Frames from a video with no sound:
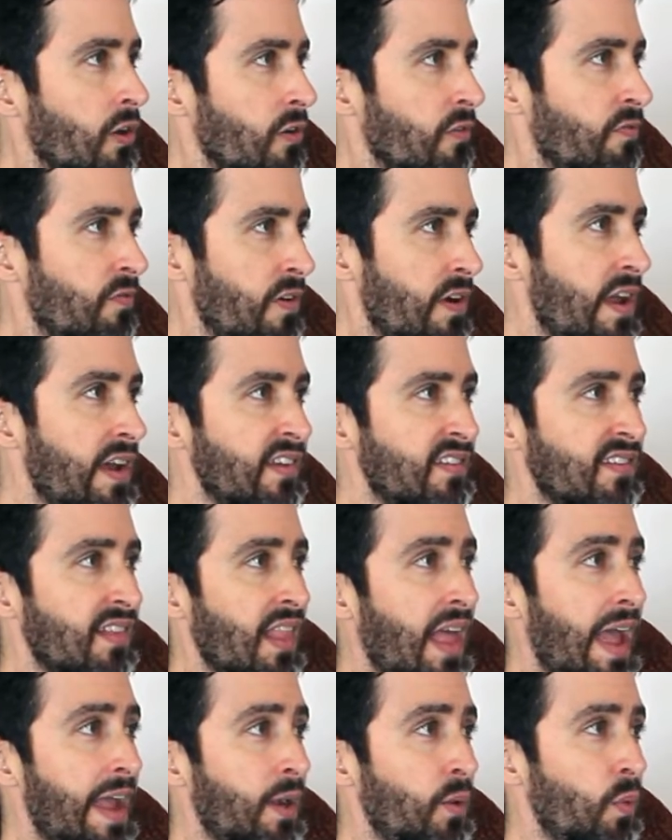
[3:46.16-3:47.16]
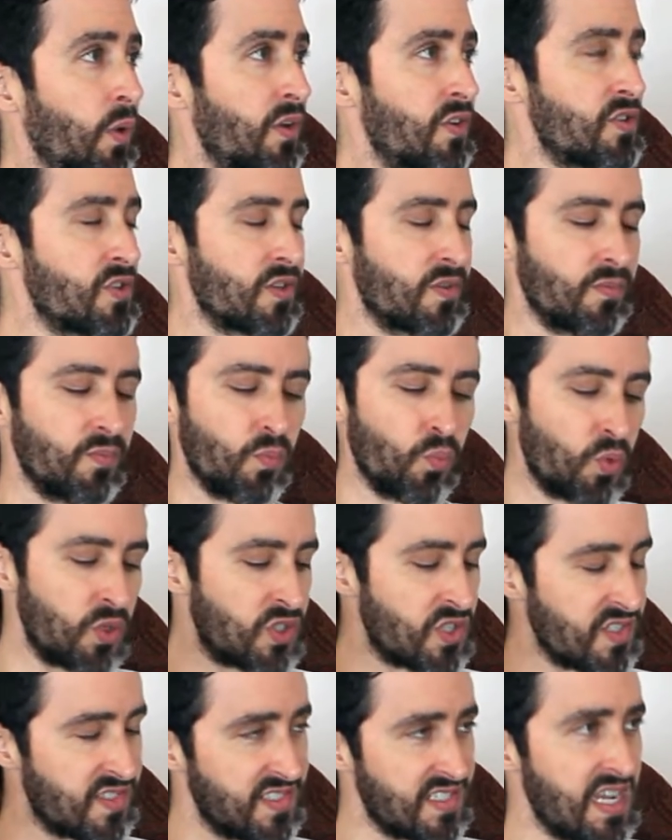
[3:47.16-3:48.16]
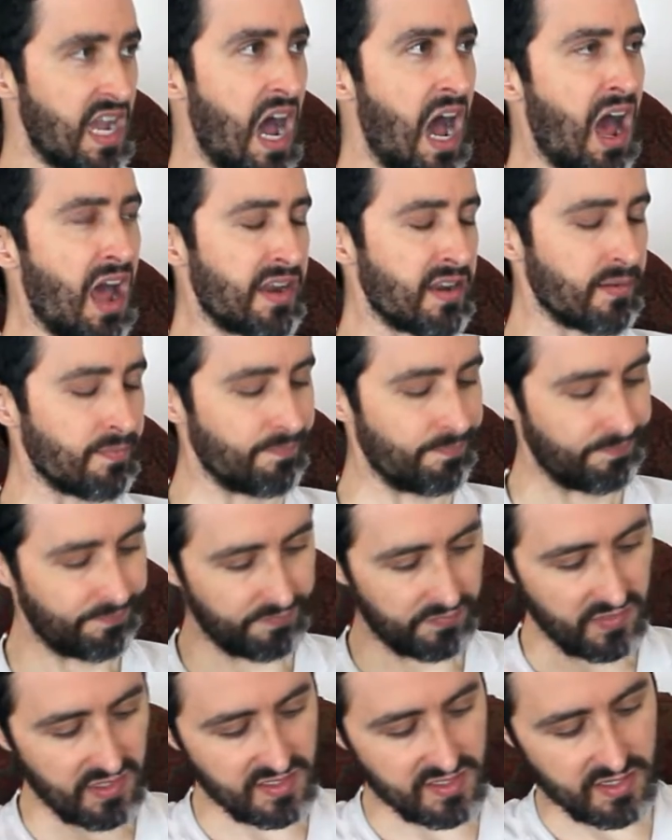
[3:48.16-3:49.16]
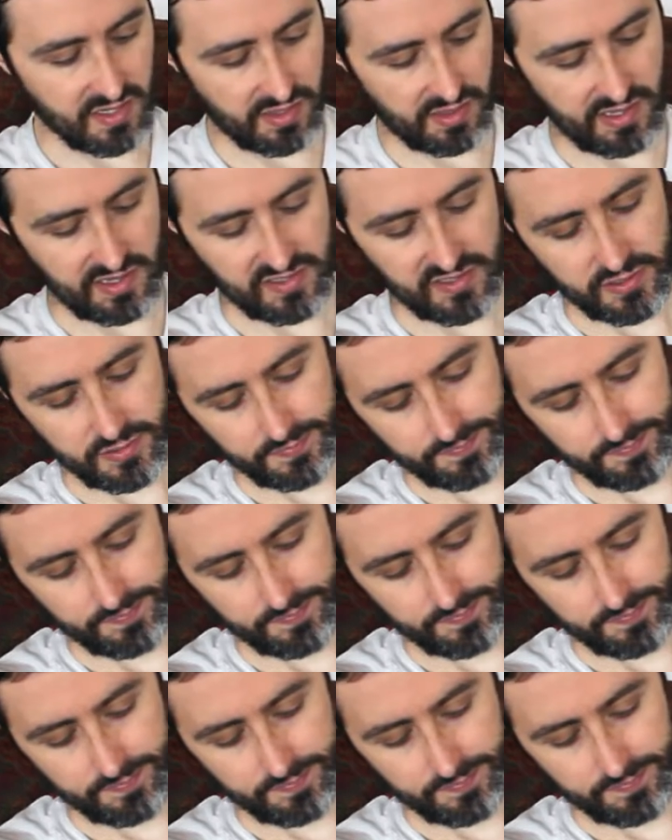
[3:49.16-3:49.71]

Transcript: for nice language, which it's got. Listen to this.